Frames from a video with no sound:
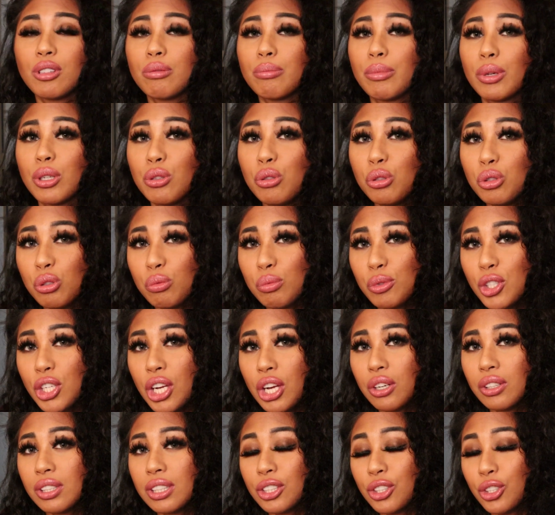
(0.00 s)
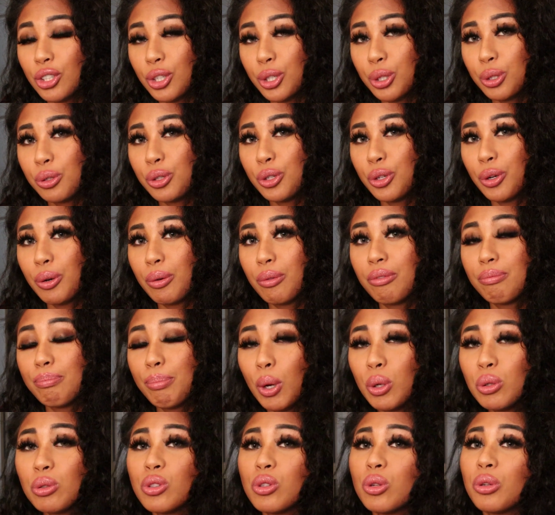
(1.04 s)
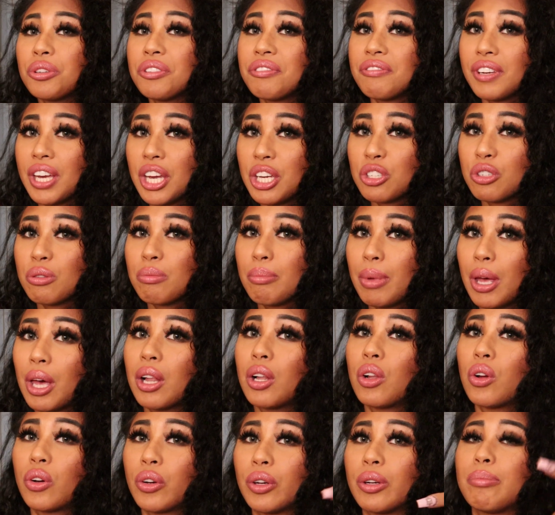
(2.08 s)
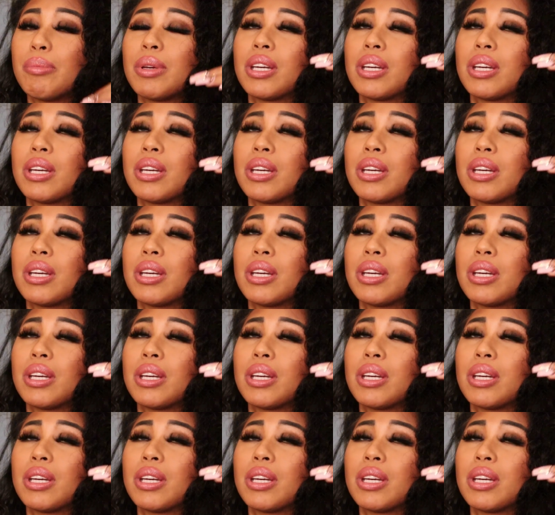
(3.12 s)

to my YouTube channel and turn on your post notification bell on,